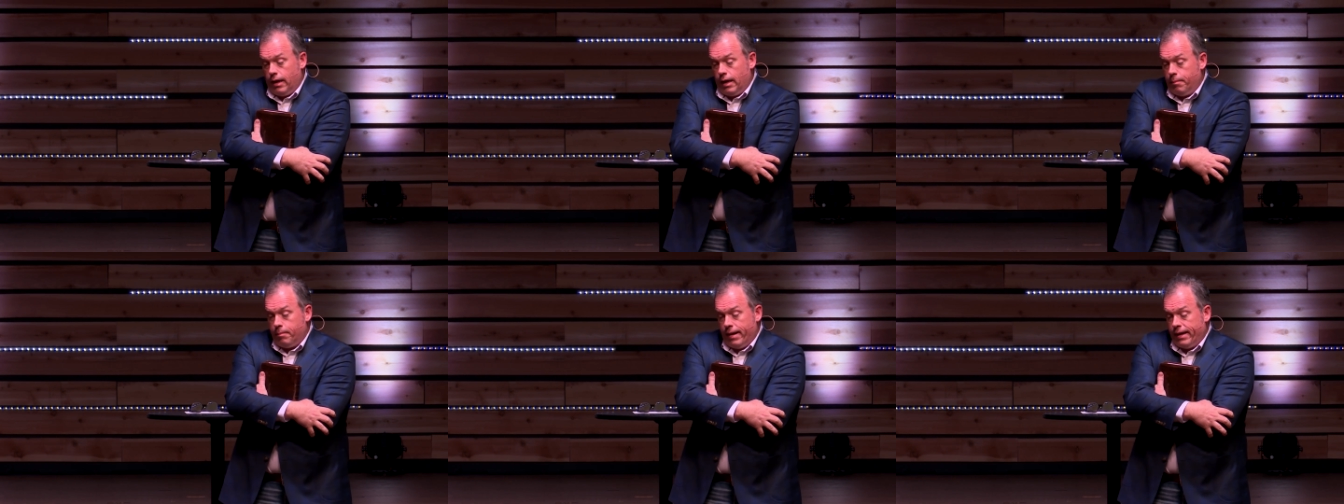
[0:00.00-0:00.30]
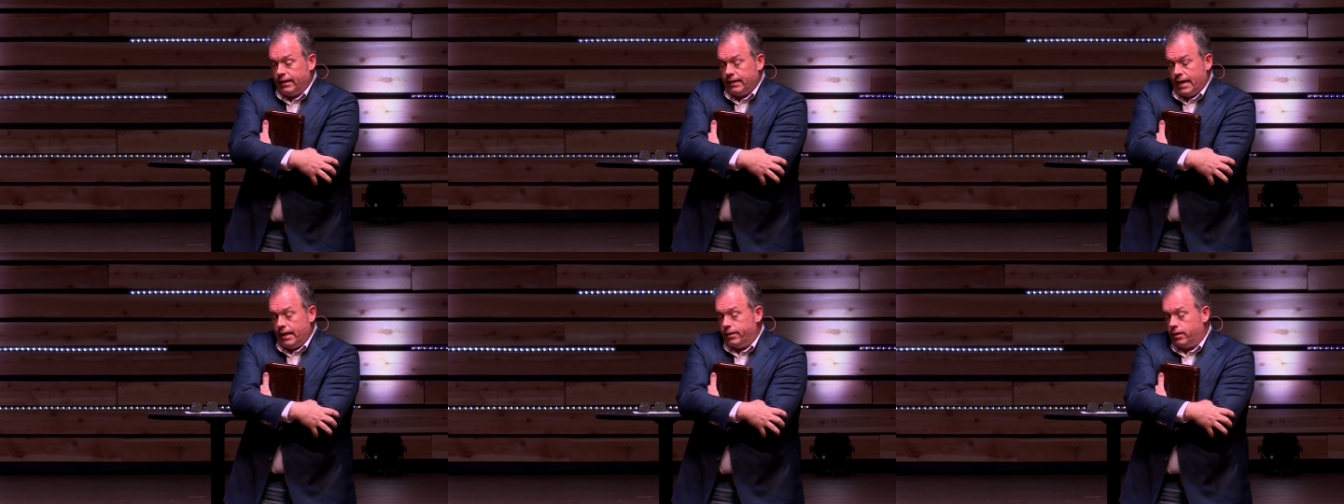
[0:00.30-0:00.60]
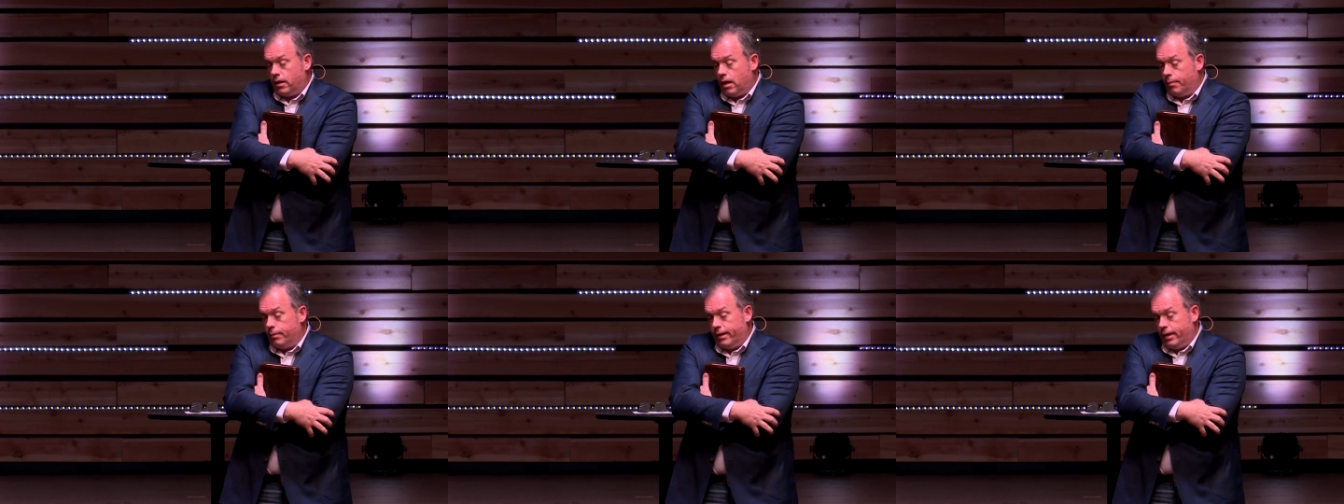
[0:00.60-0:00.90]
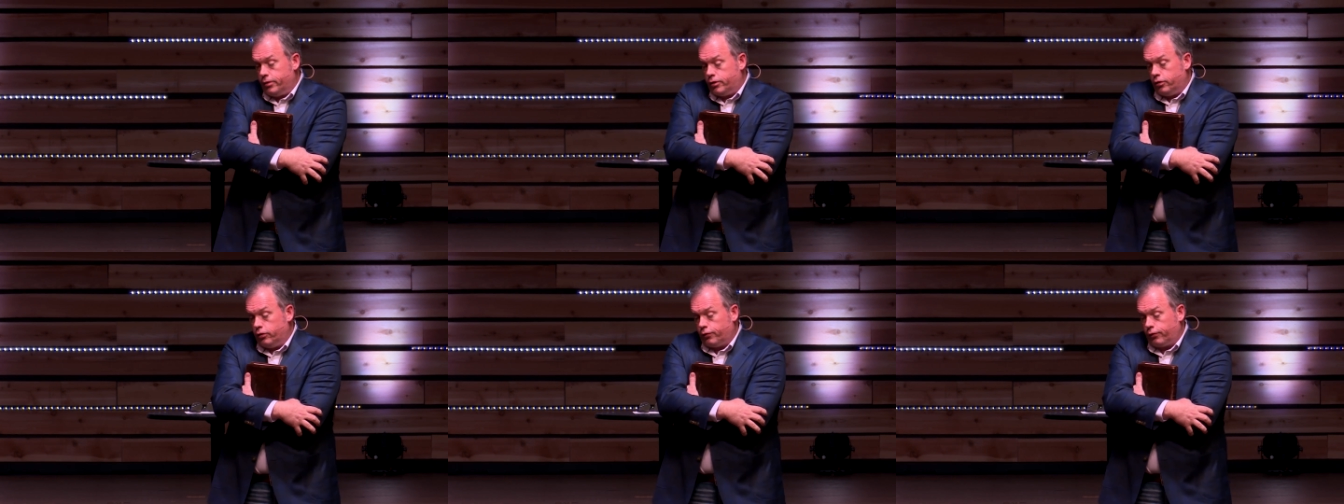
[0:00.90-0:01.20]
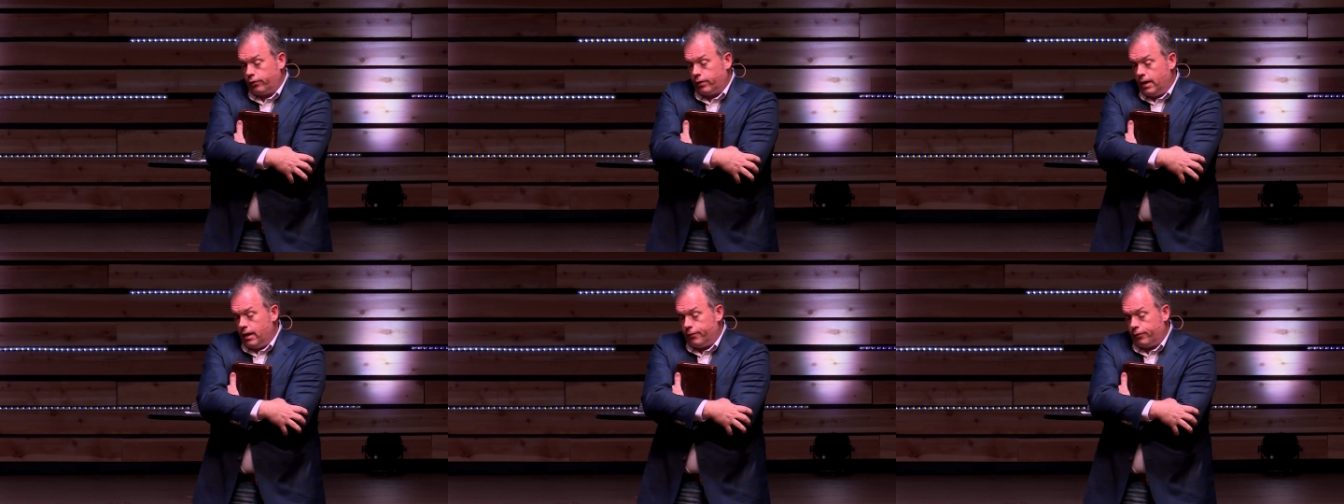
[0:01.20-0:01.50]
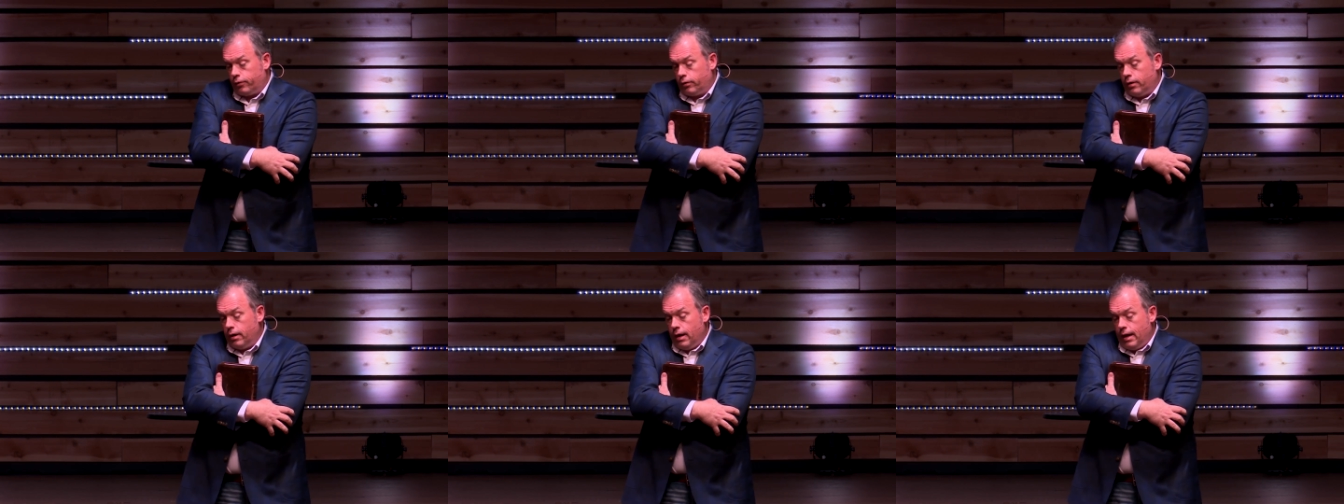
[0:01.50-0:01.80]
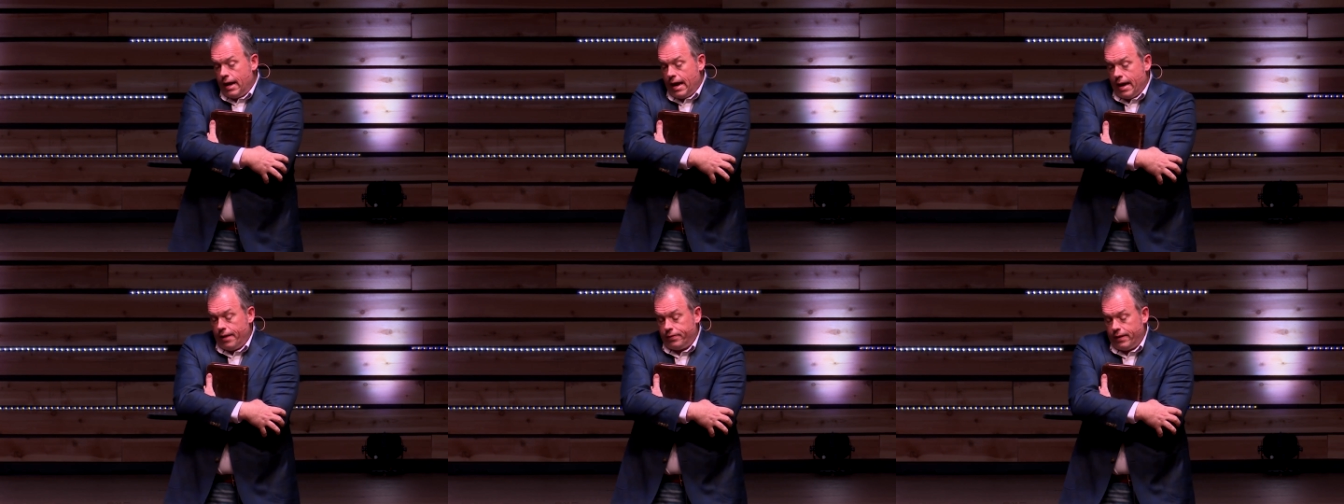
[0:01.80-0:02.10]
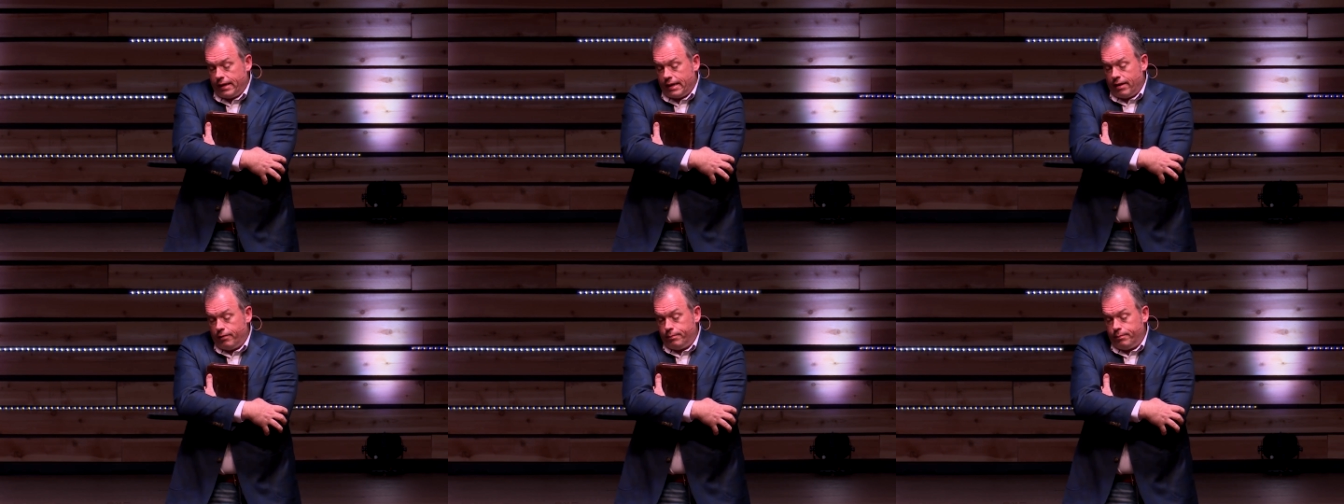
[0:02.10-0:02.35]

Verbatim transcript: Mainline denominations forever, I think,